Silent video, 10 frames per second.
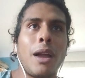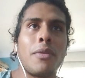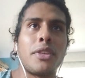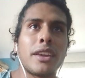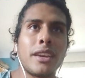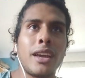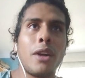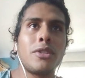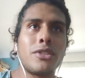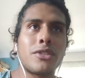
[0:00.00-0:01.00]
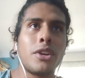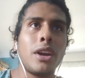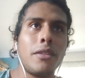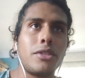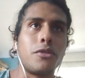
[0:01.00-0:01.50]
I'm thinking Harrison's
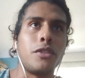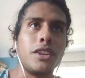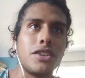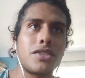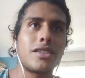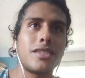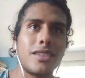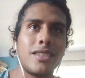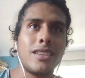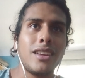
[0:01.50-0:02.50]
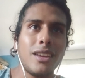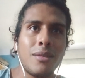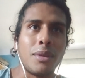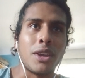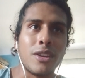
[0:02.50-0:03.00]
gonna have to finish
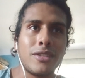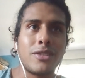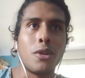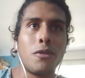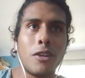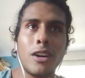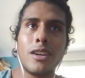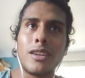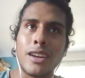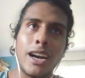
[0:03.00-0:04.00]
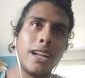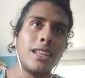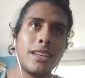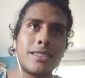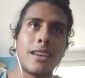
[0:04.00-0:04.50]
because so far the
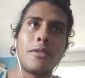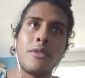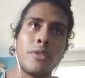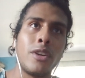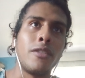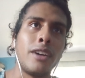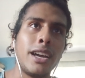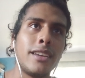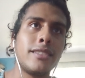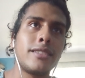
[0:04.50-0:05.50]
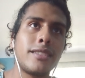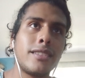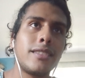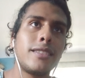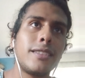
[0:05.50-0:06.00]
highlights have been very biased.
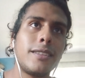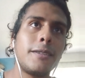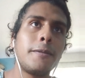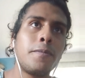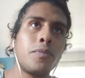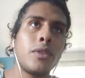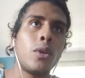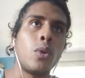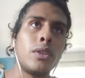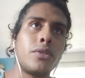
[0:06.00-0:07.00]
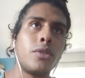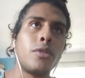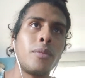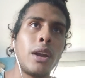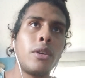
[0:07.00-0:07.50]
1 2
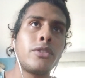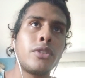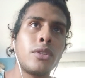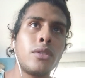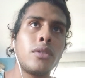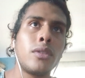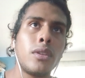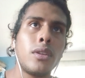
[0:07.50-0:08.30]
from Harrison,